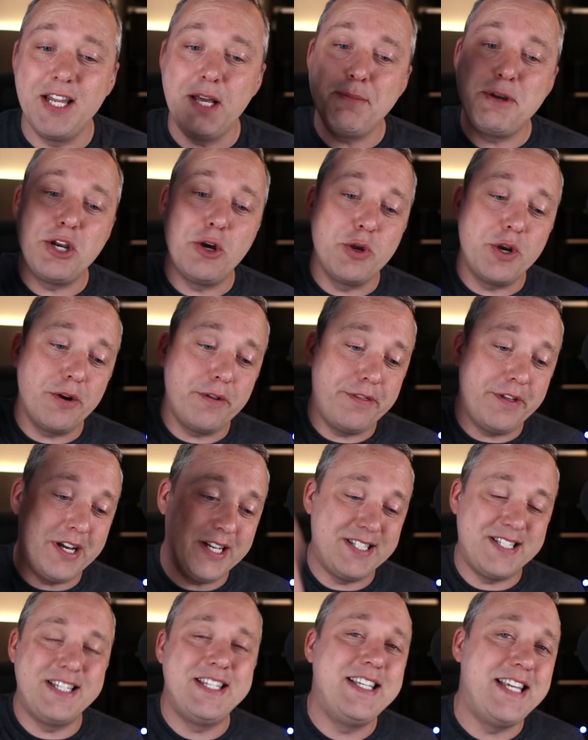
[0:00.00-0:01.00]
let me know your
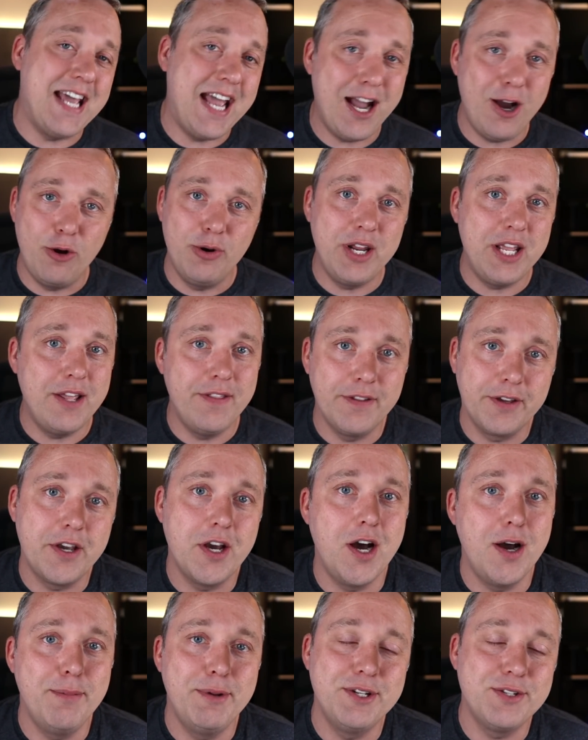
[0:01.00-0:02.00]
thoughts down in the
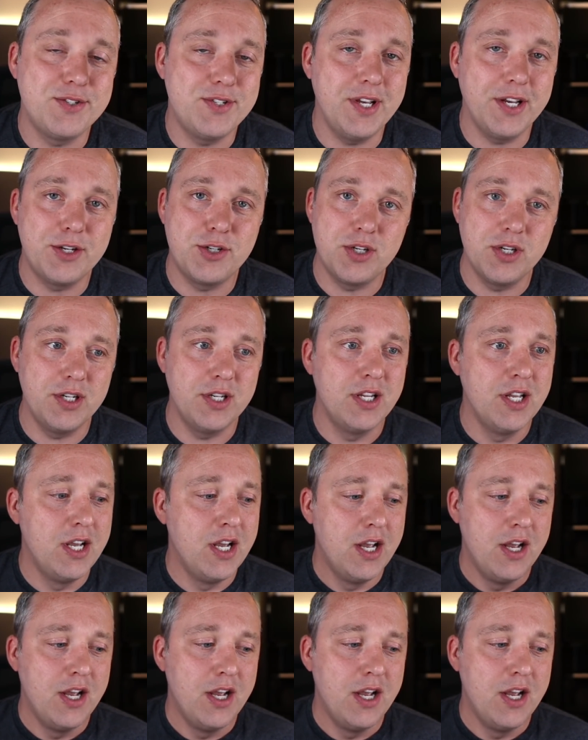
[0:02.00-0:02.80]
comment section.